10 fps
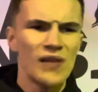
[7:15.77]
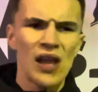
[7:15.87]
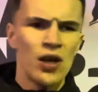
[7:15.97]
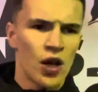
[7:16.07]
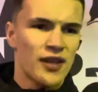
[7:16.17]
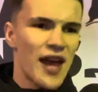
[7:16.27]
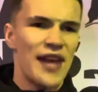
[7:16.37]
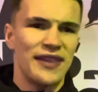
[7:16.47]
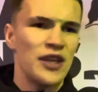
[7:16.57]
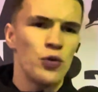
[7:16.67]
look, I
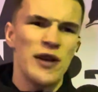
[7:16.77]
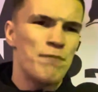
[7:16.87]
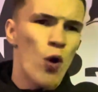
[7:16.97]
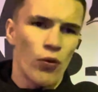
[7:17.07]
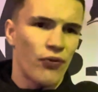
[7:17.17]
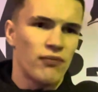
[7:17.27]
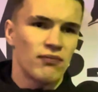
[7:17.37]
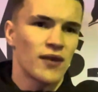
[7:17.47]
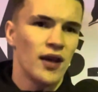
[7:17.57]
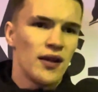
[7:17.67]
think you need both.
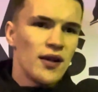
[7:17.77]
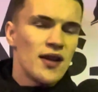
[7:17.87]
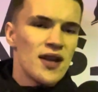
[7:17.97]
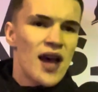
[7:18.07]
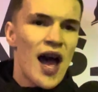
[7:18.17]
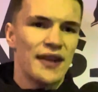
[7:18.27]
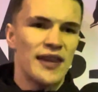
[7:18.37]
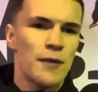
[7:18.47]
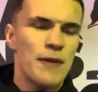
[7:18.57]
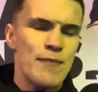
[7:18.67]
I
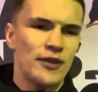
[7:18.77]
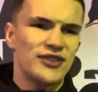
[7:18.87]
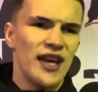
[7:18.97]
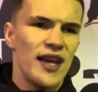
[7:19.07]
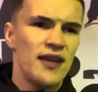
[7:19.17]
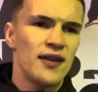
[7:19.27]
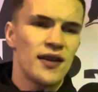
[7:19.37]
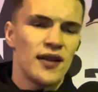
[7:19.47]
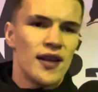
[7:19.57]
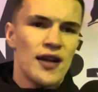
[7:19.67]
think people
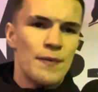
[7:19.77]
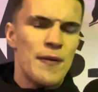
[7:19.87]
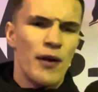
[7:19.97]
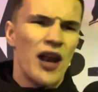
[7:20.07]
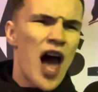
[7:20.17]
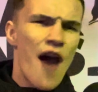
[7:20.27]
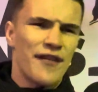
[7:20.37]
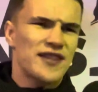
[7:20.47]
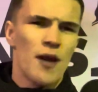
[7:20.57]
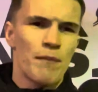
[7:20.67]
laugh
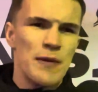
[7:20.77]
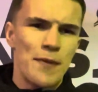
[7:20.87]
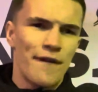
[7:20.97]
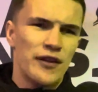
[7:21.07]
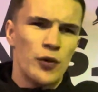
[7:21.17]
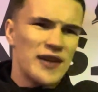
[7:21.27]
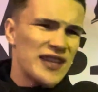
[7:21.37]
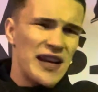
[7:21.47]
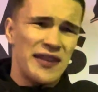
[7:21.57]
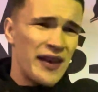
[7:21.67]
at some people for doing
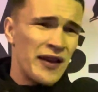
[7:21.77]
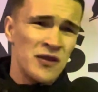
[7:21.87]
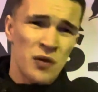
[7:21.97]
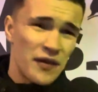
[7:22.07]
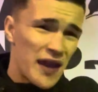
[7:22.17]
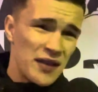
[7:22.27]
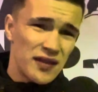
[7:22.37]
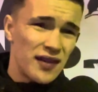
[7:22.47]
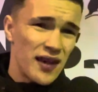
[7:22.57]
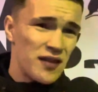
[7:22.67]
silly things. Well, at the end of the
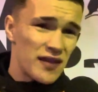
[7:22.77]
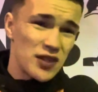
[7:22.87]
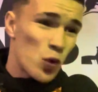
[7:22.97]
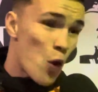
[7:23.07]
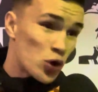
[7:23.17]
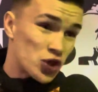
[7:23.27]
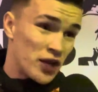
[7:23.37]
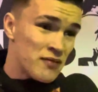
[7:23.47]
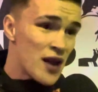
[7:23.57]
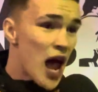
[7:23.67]
day, they're still
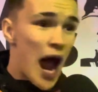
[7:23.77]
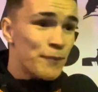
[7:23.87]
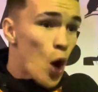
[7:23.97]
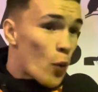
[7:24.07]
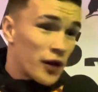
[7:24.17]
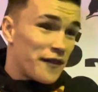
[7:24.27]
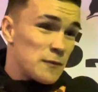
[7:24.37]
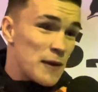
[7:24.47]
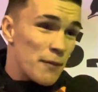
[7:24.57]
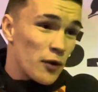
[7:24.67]
watching. I'm not one of these
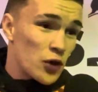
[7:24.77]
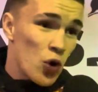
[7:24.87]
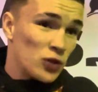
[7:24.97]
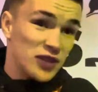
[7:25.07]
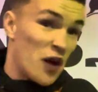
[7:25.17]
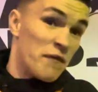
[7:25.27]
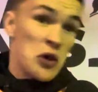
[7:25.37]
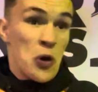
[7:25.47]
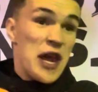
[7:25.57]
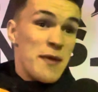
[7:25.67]
people that goes, love me
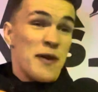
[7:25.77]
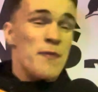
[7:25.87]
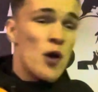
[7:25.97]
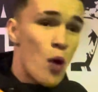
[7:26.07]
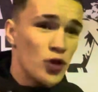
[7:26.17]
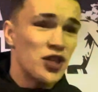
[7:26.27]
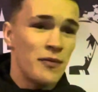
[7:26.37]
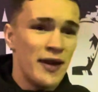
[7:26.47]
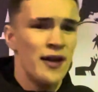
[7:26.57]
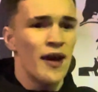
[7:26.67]
or hate me, but you're watching
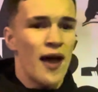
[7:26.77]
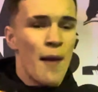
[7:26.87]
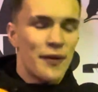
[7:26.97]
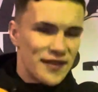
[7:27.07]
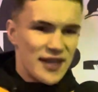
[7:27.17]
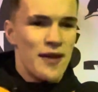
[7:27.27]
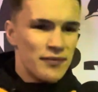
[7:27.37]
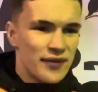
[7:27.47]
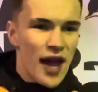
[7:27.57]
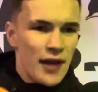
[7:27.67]
me. But at the same
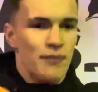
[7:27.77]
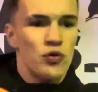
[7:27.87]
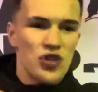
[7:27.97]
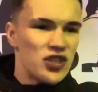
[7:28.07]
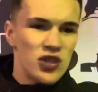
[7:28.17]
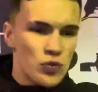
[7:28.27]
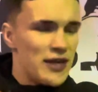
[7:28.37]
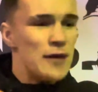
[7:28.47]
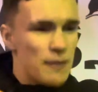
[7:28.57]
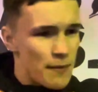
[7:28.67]
time, you
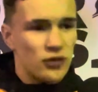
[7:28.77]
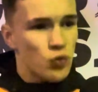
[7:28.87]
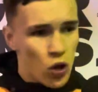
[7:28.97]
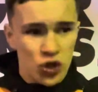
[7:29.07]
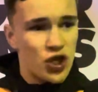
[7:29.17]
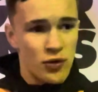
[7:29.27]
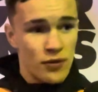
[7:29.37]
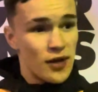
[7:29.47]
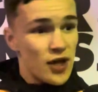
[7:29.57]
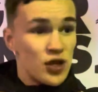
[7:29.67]
need people to watch you.
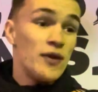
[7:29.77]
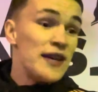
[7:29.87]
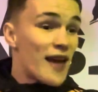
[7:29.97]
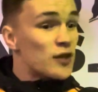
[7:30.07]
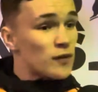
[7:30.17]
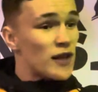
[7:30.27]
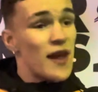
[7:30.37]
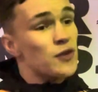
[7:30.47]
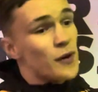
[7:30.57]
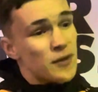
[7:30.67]
That's
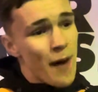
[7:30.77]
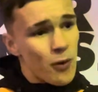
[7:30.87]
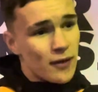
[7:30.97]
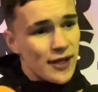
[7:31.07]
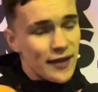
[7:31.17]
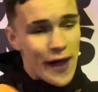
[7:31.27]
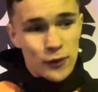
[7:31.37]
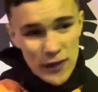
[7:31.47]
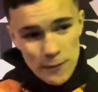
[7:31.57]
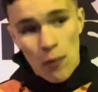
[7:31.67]
what it's about. That's
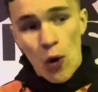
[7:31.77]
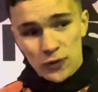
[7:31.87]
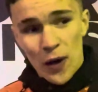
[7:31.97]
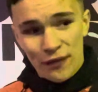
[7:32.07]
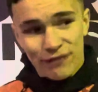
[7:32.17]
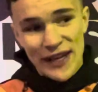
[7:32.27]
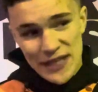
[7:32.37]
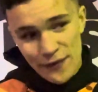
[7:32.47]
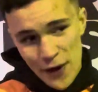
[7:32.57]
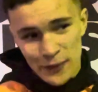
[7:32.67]
what these promoters want. They
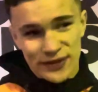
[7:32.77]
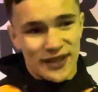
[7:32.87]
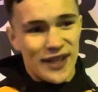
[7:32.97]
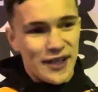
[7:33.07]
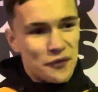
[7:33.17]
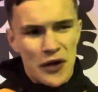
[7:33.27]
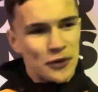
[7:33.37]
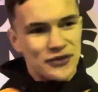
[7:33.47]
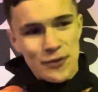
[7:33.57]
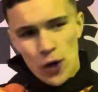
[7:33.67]
see views. They don't
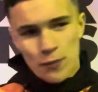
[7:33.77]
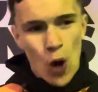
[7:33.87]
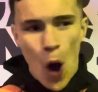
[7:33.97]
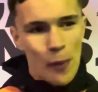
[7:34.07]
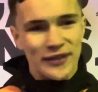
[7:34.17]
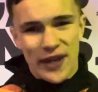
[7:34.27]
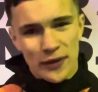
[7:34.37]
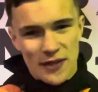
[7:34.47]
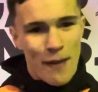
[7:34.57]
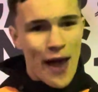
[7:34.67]
see good comments. They don't
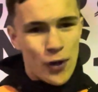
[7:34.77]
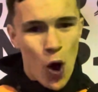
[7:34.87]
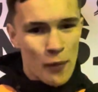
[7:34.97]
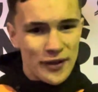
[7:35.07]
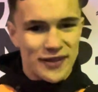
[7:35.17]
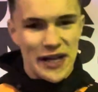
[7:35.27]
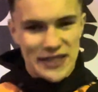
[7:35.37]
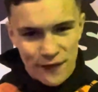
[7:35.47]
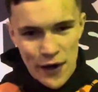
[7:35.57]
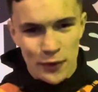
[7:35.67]
see bad comments. They
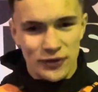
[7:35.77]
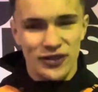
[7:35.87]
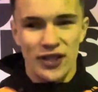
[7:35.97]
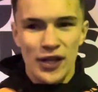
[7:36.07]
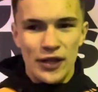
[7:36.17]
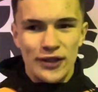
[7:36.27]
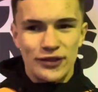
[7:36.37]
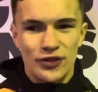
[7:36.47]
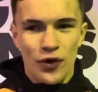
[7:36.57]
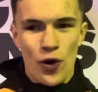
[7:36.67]
see views.
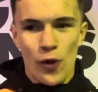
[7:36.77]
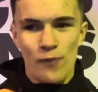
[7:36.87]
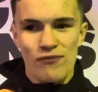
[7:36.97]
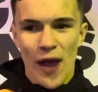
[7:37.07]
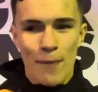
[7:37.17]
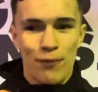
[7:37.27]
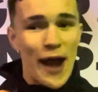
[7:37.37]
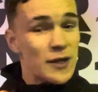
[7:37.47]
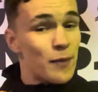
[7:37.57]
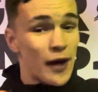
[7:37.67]
So I
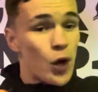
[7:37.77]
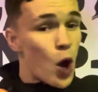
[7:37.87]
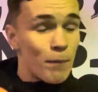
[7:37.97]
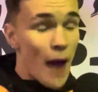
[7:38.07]
plan to bring a lot